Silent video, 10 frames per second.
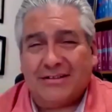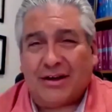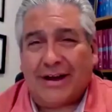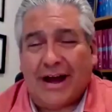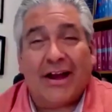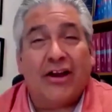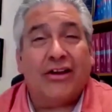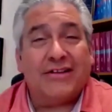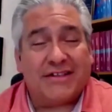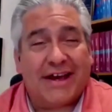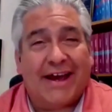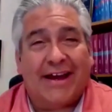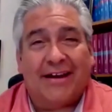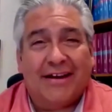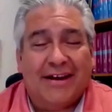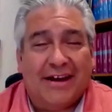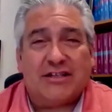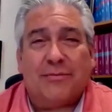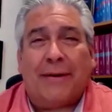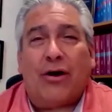So I hear you saying
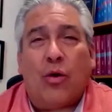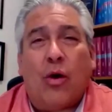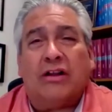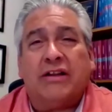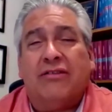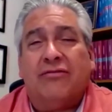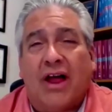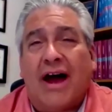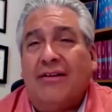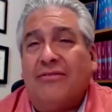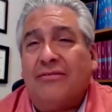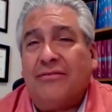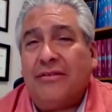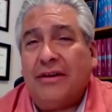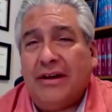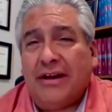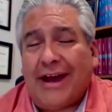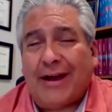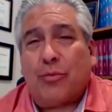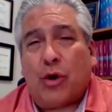it's about quality of life
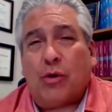and